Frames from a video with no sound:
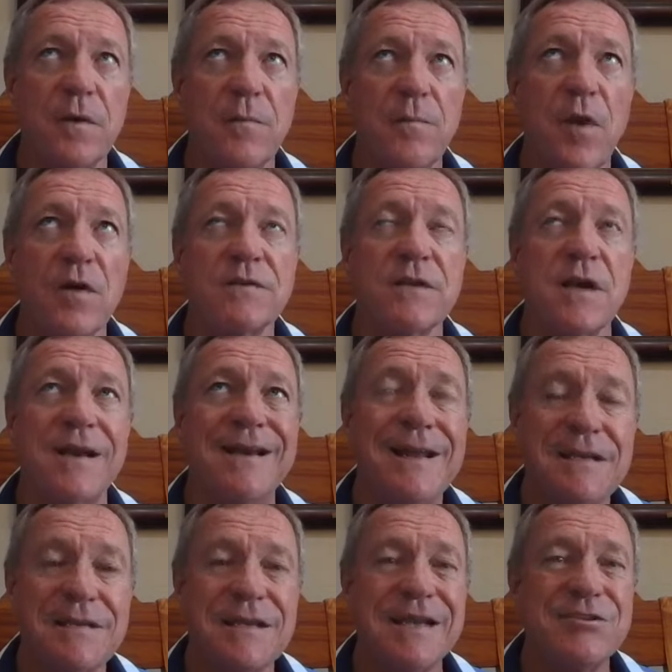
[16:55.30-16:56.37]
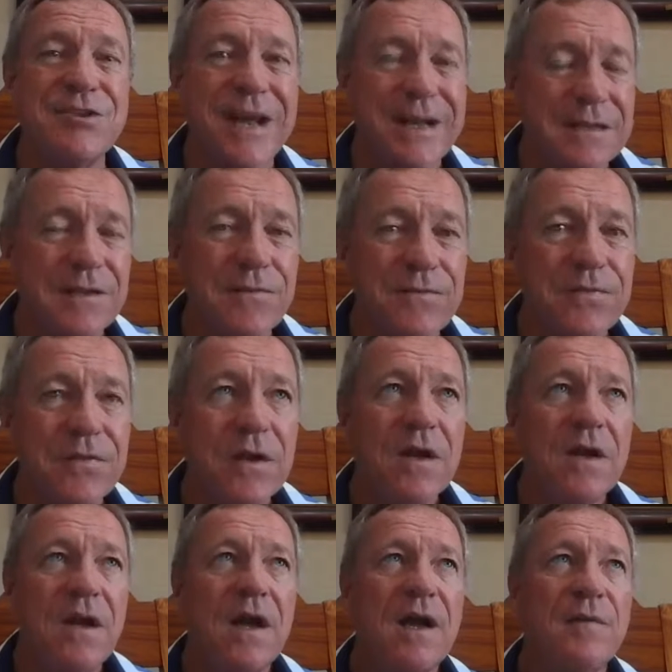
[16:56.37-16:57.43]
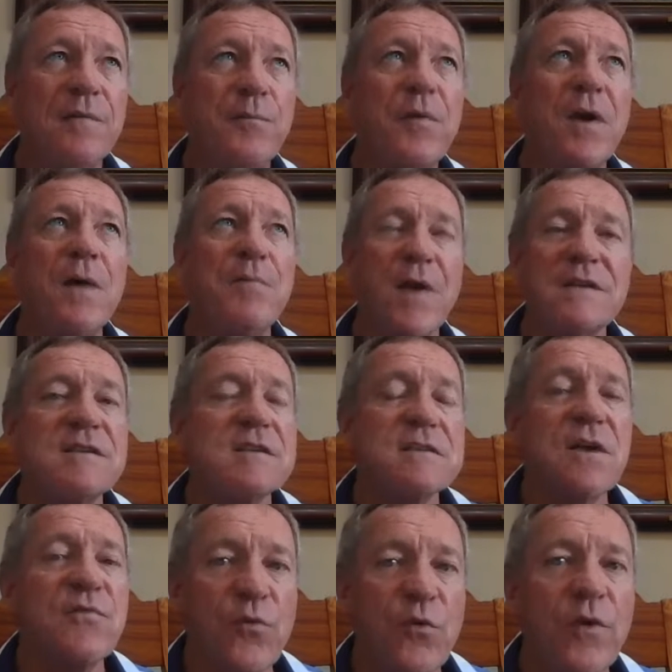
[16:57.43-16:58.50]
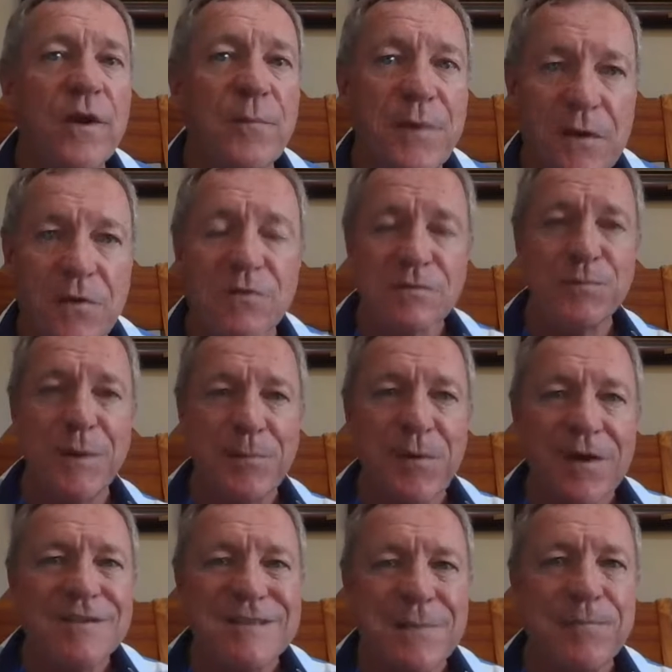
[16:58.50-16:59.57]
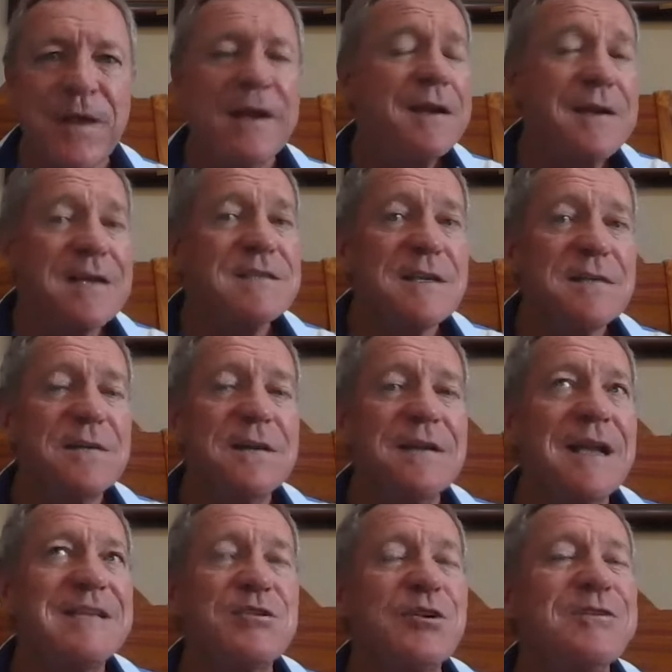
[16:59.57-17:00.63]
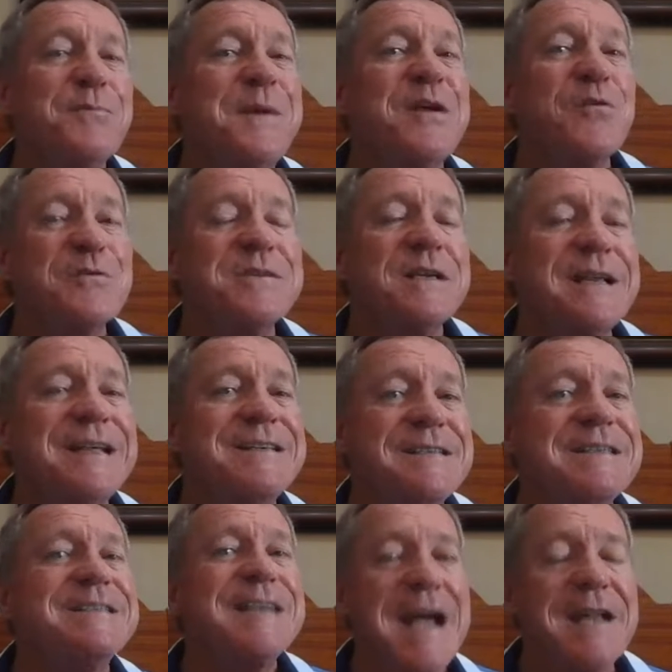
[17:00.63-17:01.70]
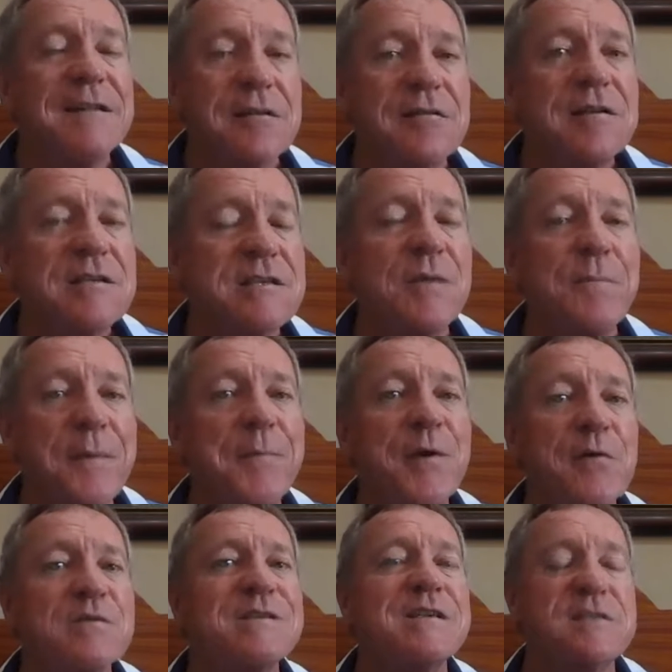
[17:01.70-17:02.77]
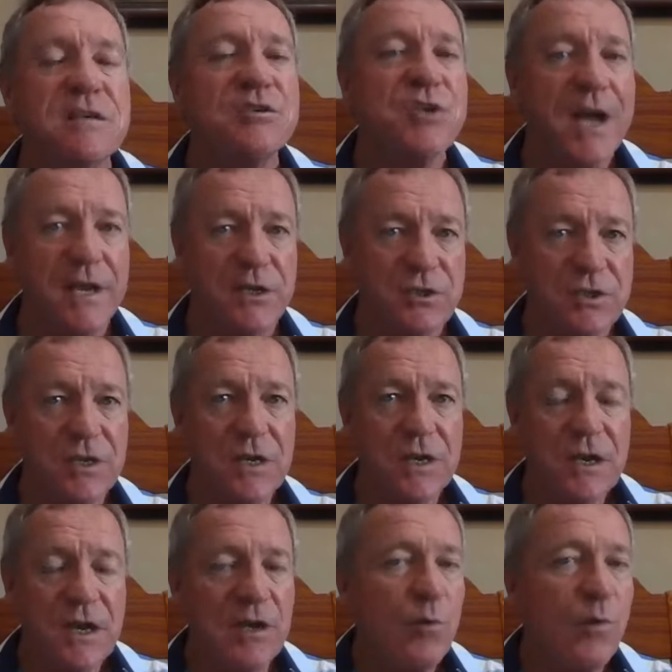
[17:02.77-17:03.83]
blocks are less attractive and prices are falling because people are simply, and it's not because it is in Sandton, it's simply because there's a change in the